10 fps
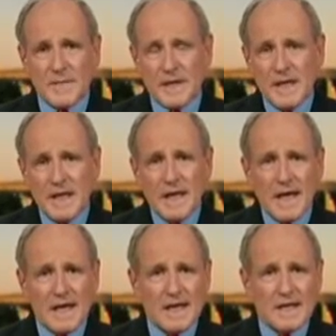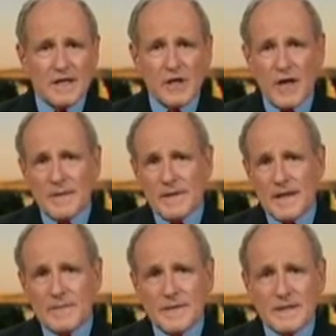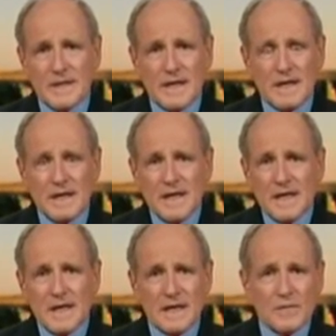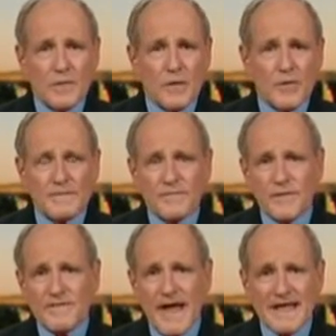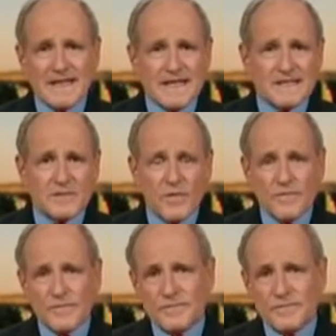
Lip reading: But you know, we've had these over